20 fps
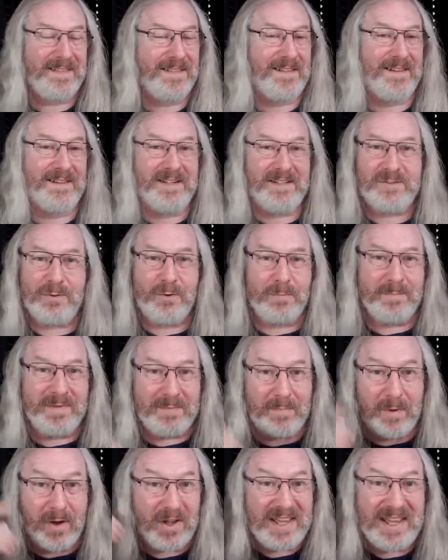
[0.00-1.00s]
And he taught me
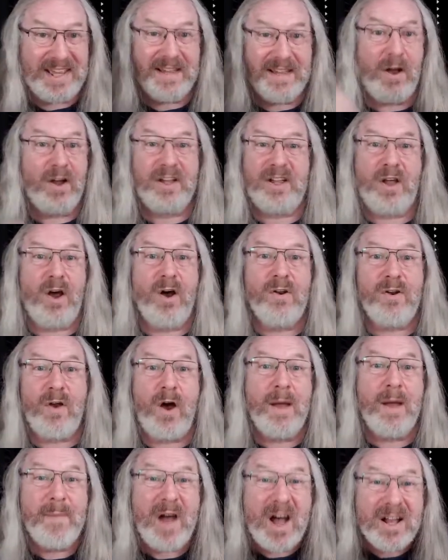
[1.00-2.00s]
by ear.
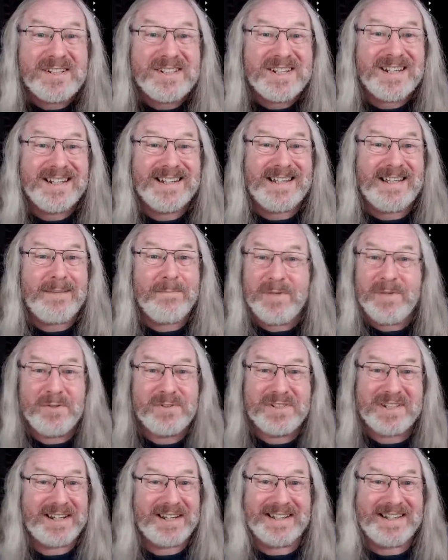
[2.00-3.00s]
I'm utterly
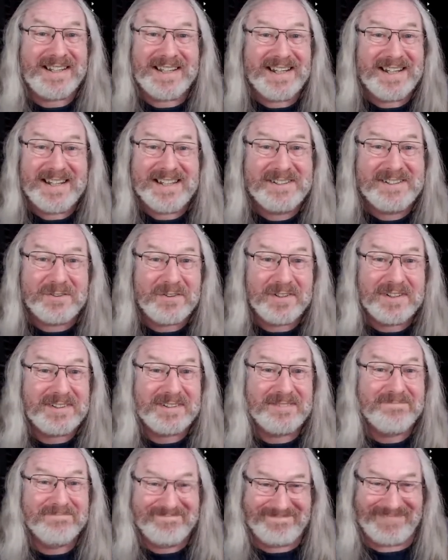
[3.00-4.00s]
musically illiterate.
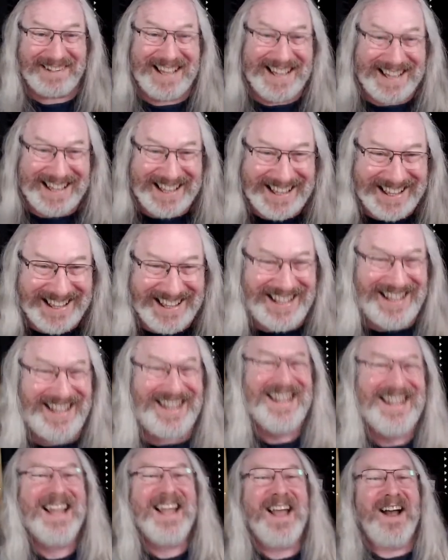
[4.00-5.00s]

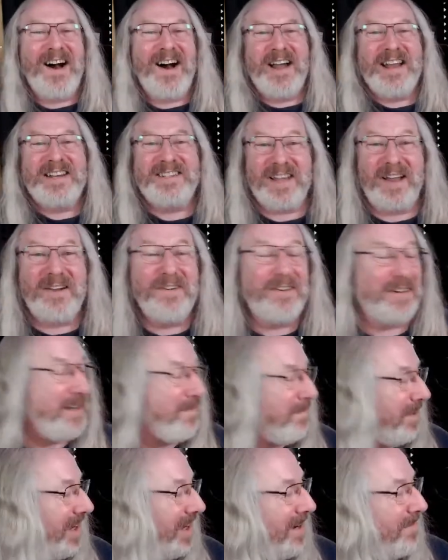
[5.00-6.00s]
I totally
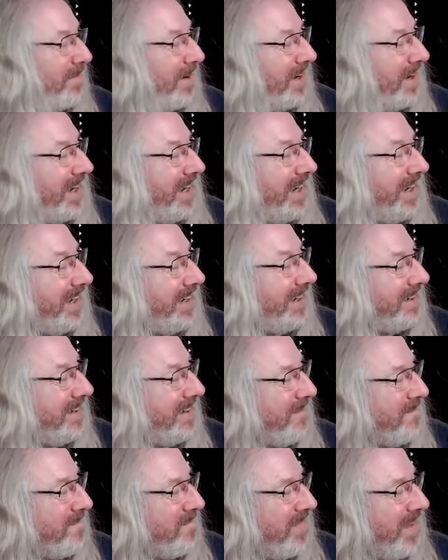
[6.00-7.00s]
play by ear.
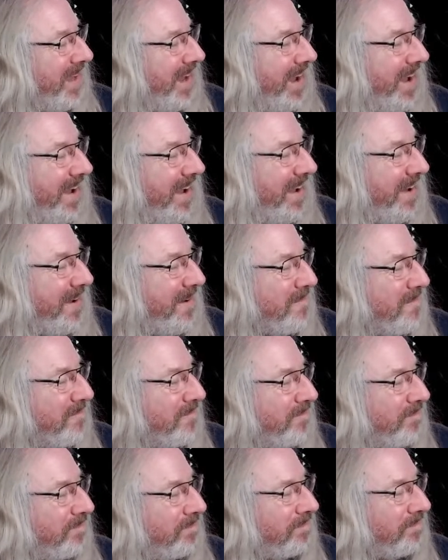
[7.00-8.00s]

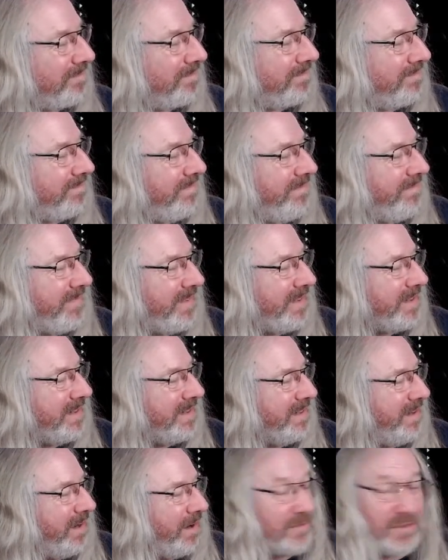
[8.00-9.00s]

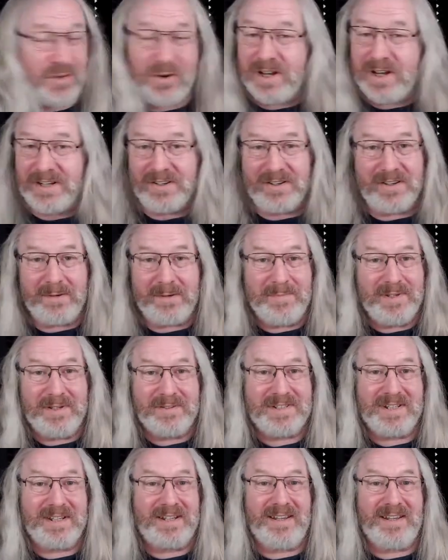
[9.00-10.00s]
I've tried learning
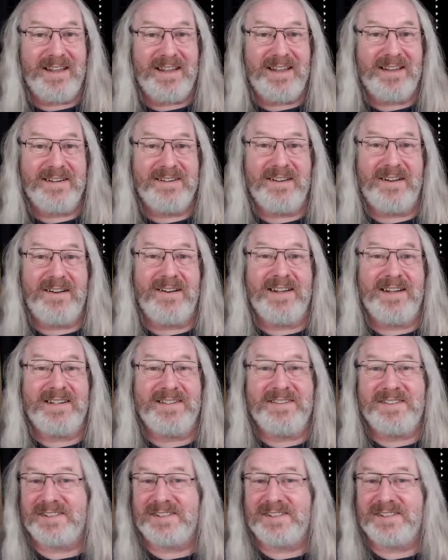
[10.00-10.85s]
music and I